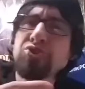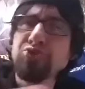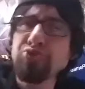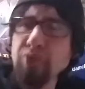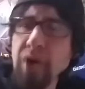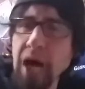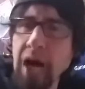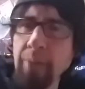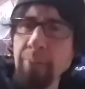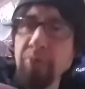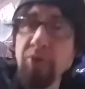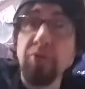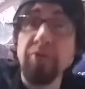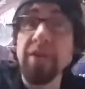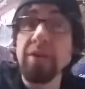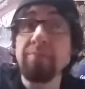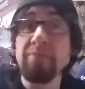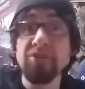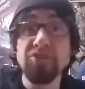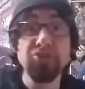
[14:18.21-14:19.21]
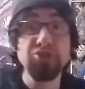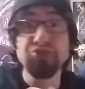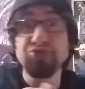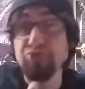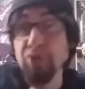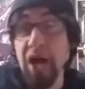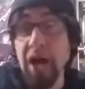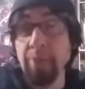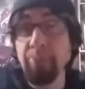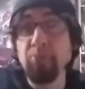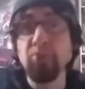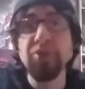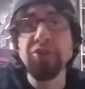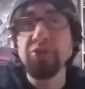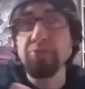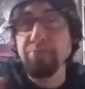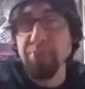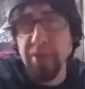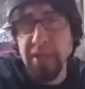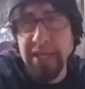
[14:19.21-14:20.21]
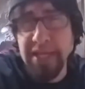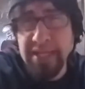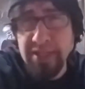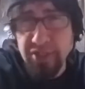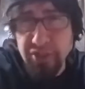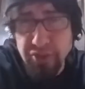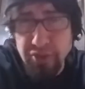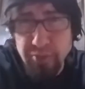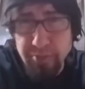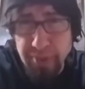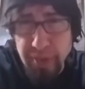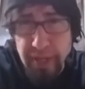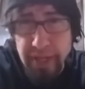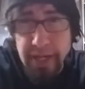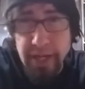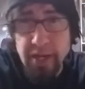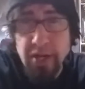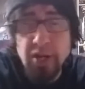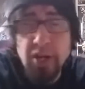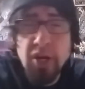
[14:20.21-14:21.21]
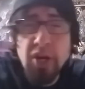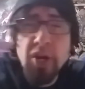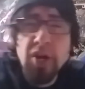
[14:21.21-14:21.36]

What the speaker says: drop, or they must drop when you're playing two-player